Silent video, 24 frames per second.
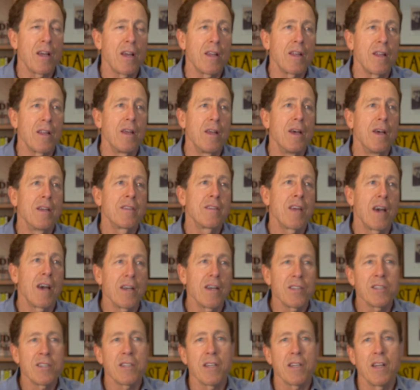and
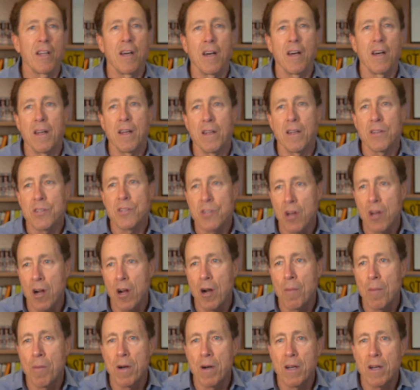Tesla and
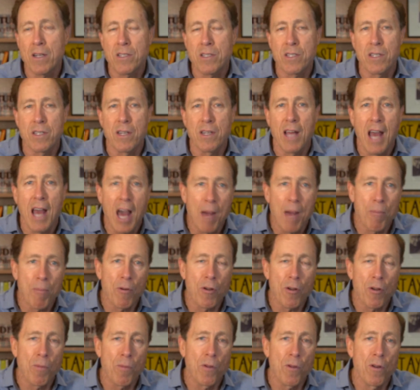Starbucks and Apple
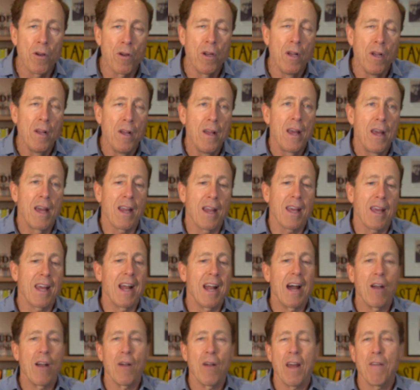Computer. And again,
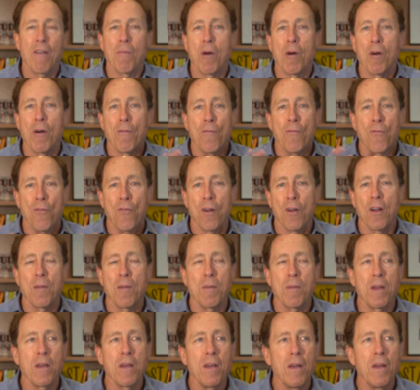I don't have them all in front of
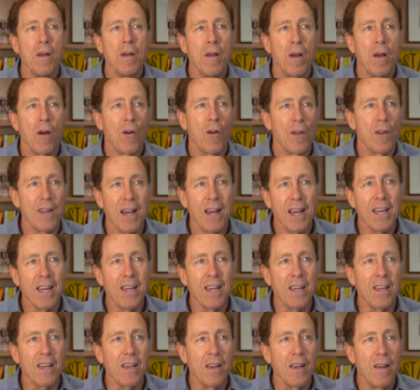me, or
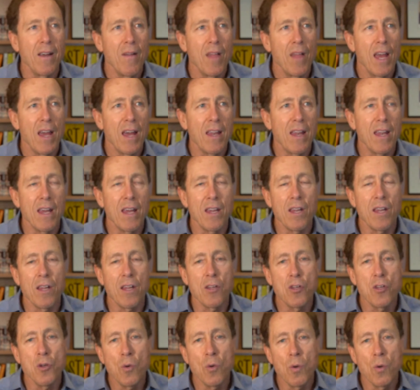Nike. And
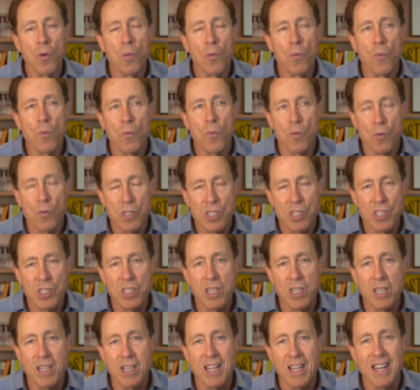you'll
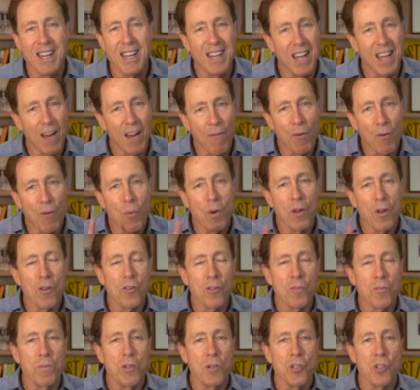see that in every one of those
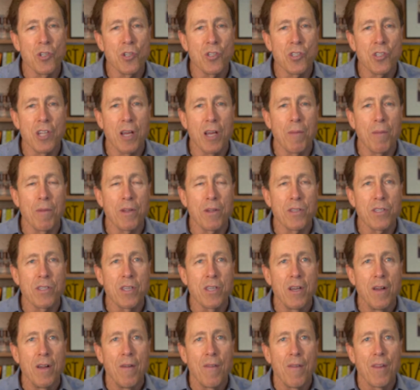mission statements,
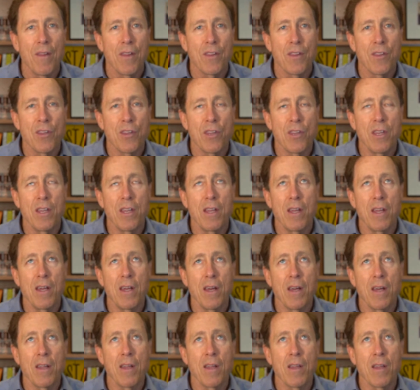
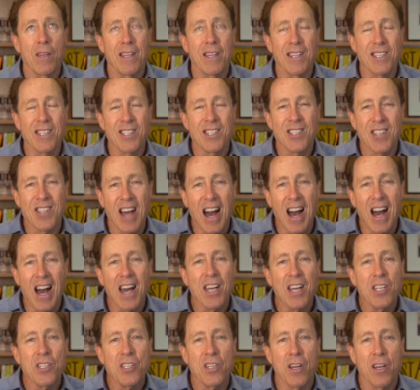the
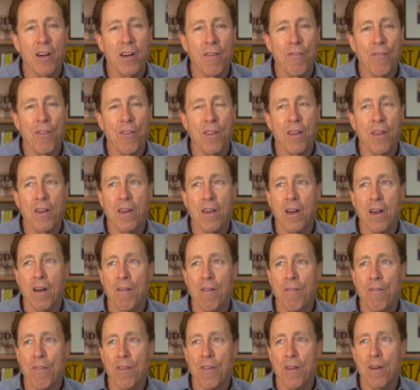size of
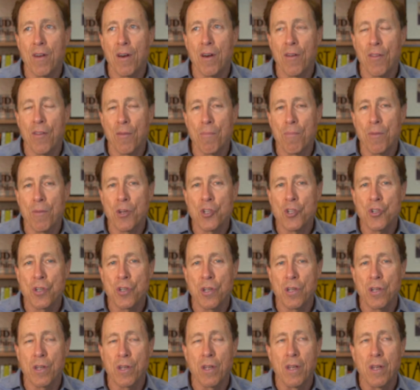the
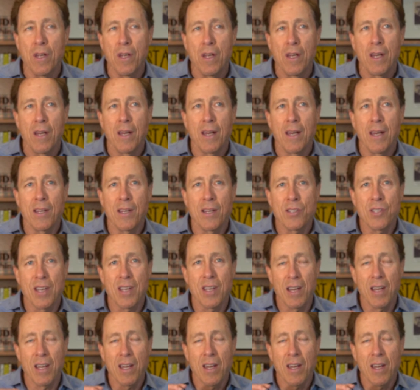mission is